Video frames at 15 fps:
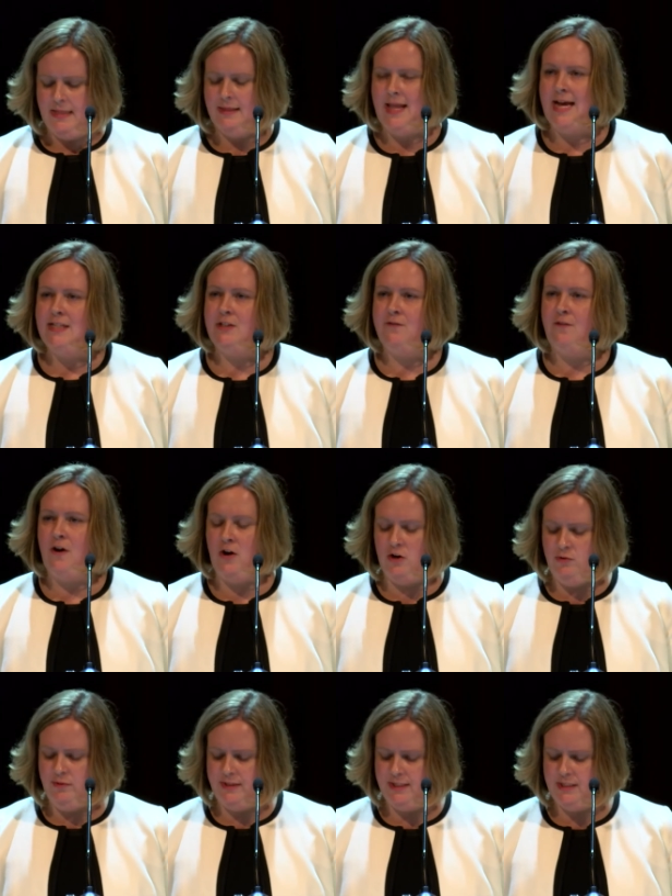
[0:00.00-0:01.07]
Last
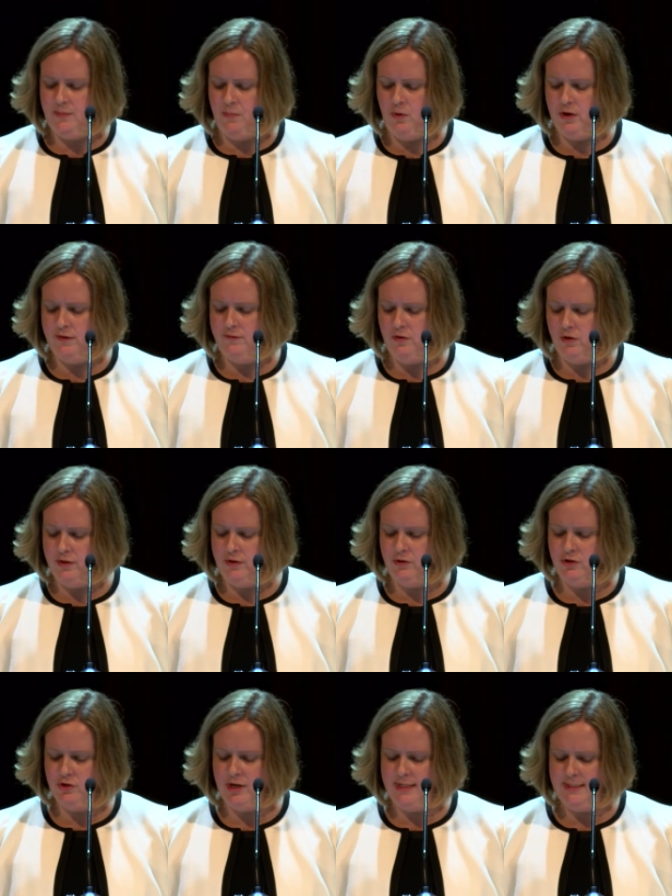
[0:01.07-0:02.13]
fall, with the support of Northern
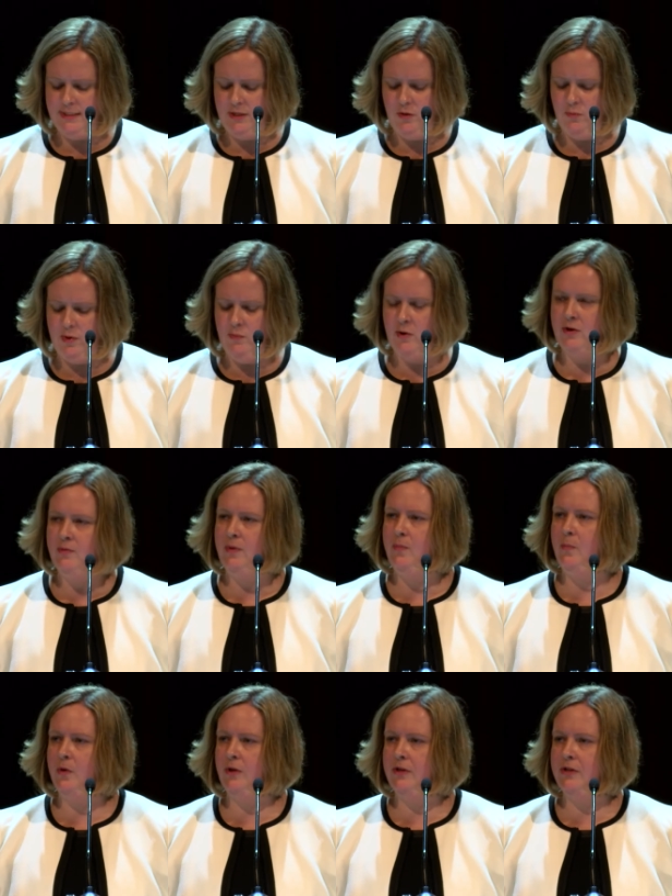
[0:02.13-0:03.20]
Trust, we worked
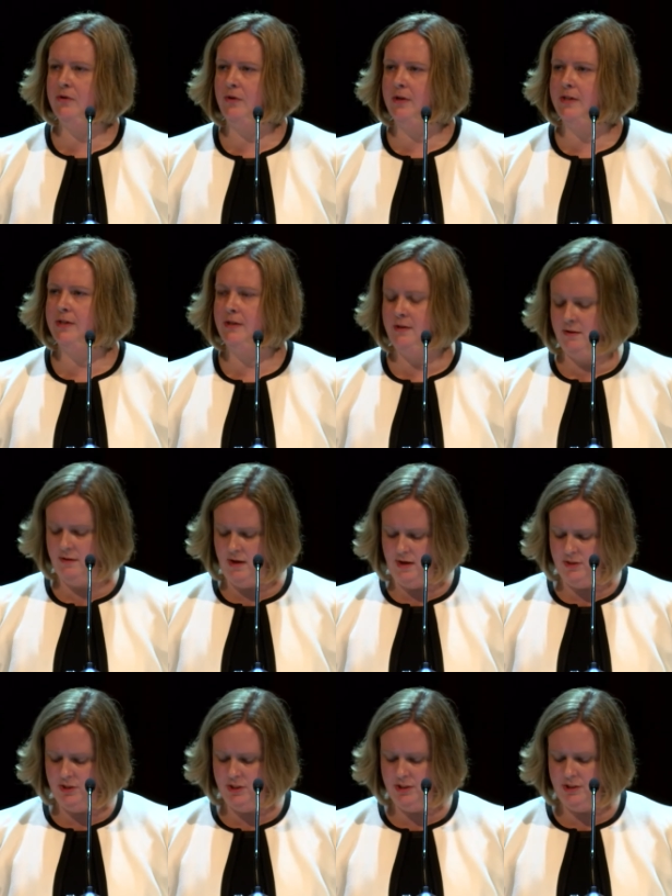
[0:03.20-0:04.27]
with BoardSource to
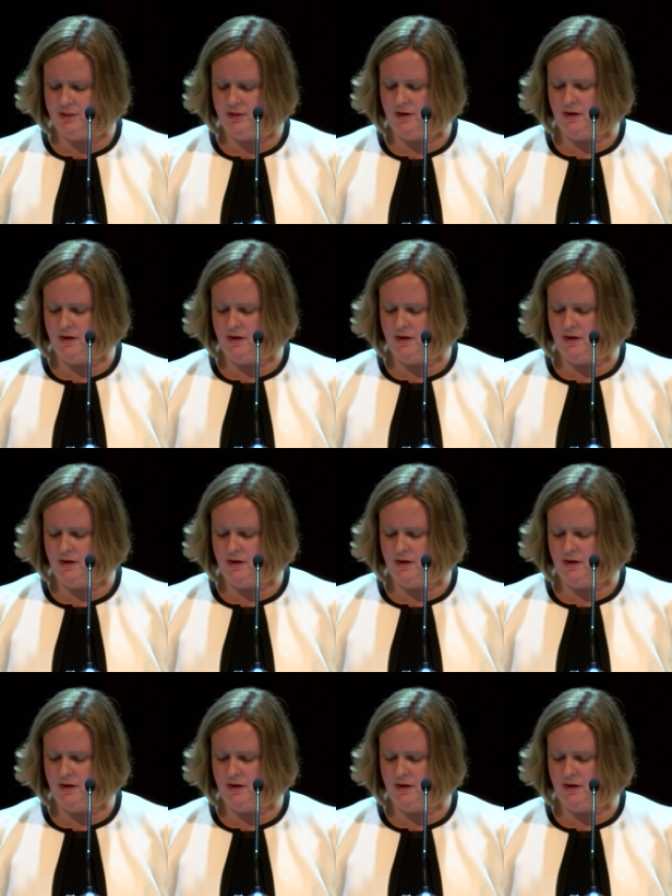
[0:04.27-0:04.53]
launch